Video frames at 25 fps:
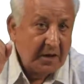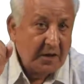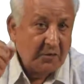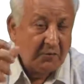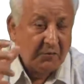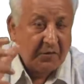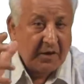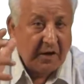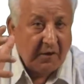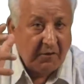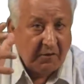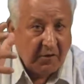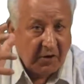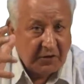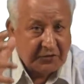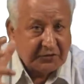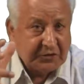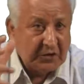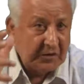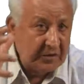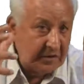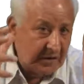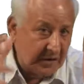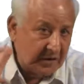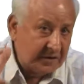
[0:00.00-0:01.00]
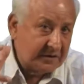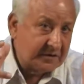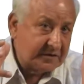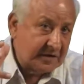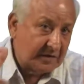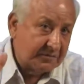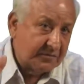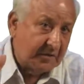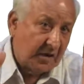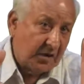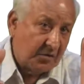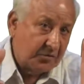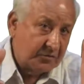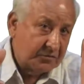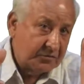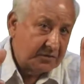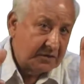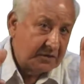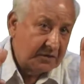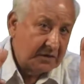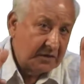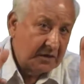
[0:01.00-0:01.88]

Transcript: We have also learned about